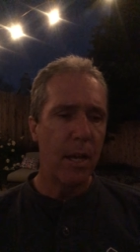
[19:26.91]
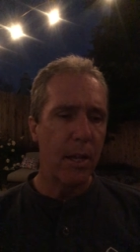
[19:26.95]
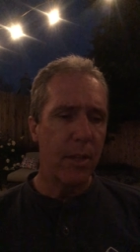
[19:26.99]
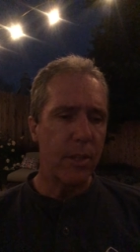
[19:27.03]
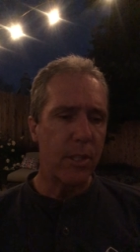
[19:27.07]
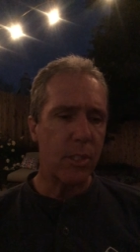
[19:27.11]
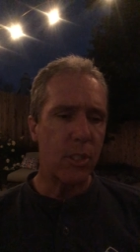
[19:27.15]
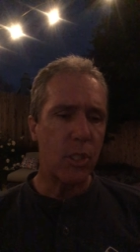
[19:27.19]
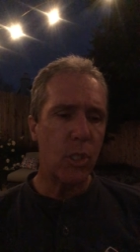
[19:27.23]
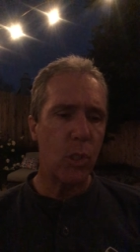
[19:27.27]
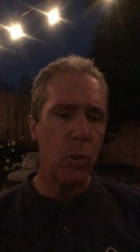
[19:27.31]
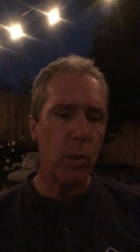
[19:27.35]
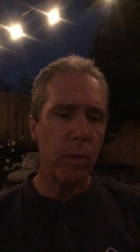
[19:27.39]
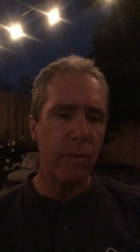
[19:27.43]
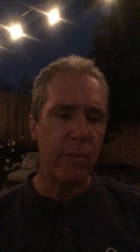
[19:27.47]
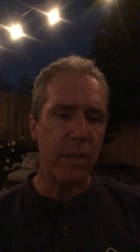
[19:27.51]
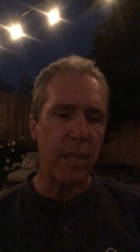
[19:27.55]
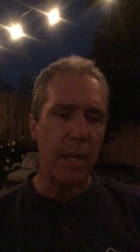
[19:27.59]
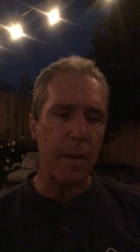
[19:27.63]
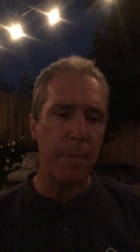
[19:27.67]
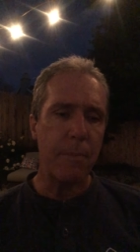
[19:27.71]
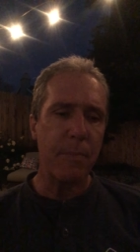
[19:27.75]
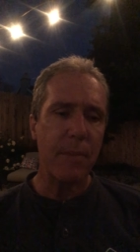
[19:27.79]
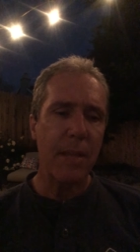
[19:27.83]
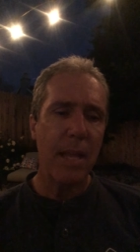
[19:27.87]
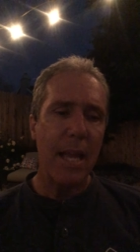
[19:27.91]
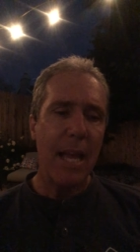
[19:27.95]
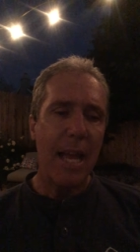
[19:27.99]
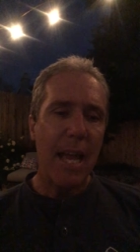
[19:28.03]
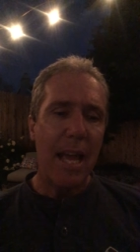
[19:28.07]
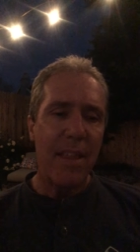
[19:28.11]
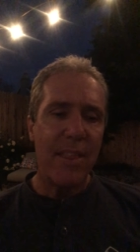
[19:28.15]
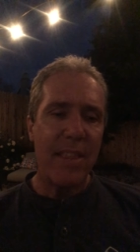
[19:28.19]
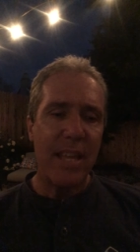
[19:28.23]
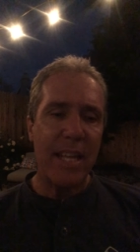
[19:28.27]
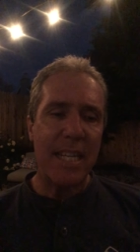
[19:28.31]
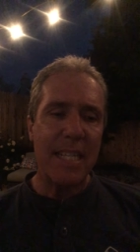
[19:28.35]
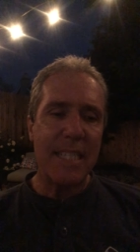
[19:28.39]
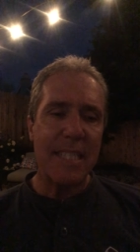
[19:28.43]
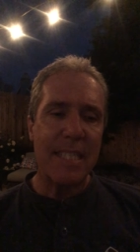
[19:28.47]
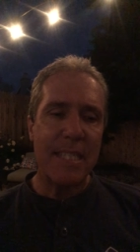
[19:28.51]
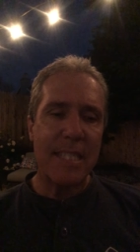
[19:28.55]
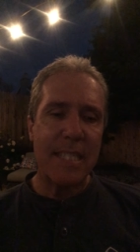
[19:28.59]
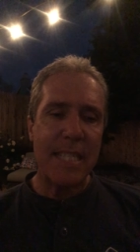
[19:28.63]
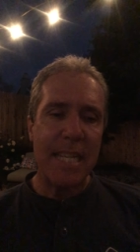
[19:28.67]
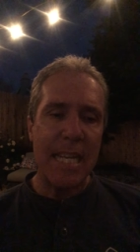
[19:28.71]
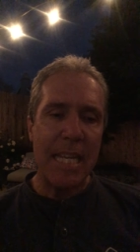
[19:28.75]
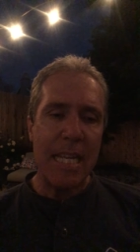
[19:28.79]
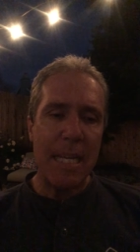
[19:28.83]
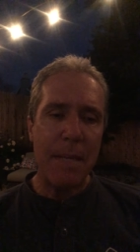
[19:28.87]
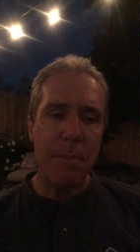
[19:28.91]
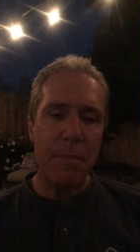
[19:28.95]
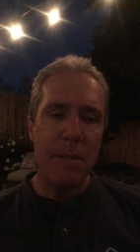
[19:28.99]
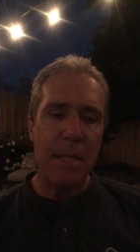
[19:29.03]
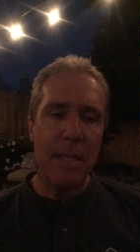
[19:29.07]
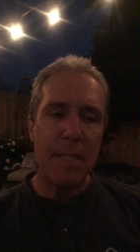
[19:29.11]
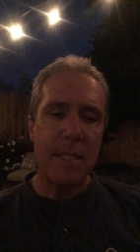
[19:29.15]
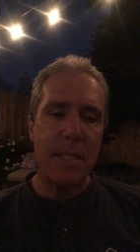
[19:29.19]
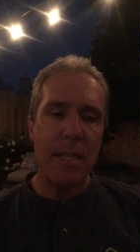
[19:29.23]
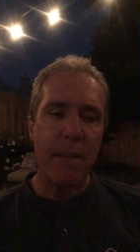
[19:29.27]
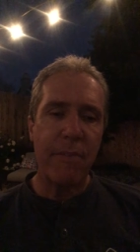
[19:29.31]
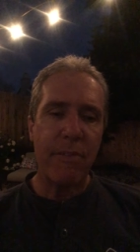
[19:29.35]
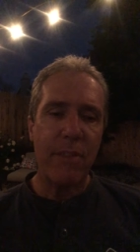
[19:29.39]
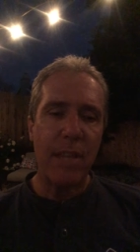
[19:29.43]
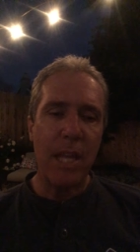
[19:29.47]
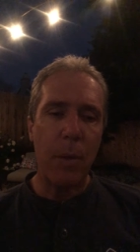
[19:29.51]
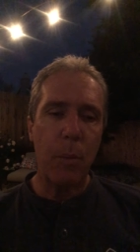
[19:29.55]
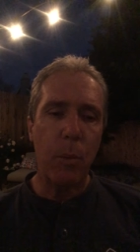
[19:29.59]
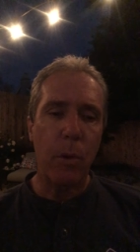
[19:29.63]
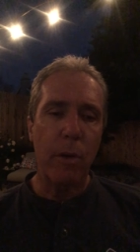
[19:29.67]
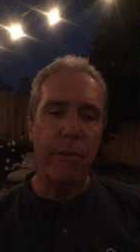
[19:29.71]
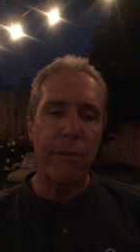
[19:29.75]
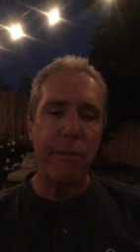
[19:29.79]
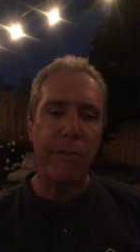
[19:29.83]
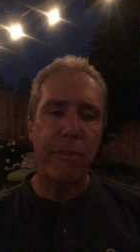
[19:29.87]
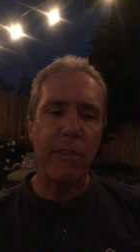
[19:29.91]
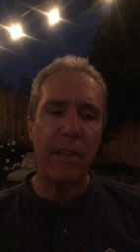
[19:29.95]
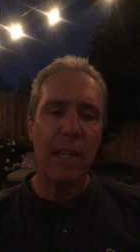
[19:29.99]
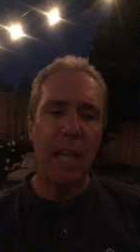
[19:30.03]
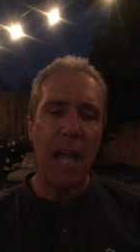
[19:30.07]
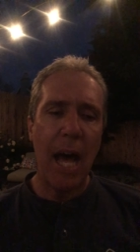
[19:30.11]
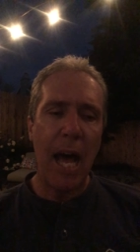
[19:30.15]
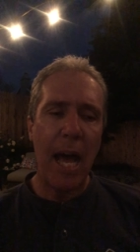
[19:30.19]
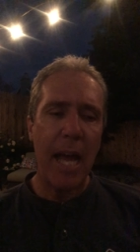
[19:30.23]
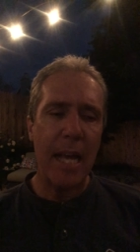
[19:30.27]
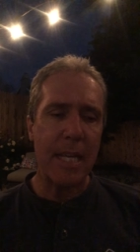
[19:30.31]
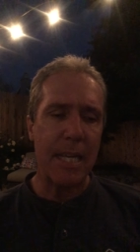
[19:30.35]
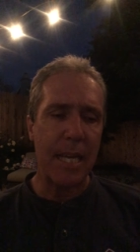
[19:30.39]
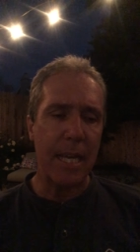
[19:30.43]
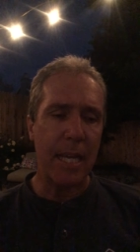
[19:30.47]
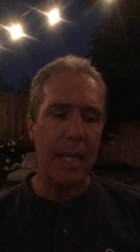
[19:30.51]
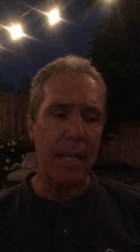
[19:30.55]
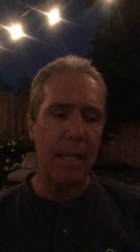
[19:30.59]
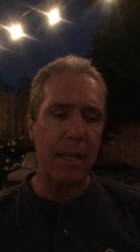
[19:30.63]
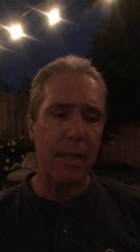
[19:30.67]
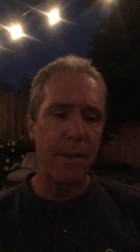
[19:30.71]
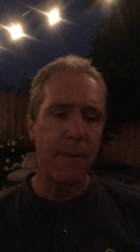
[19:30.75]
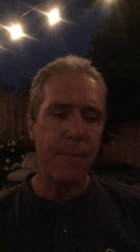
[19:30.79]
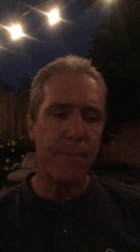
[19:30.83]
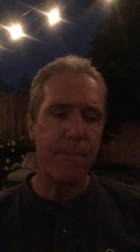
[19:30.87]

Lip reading: the two of them, that it seemed as if they were flying.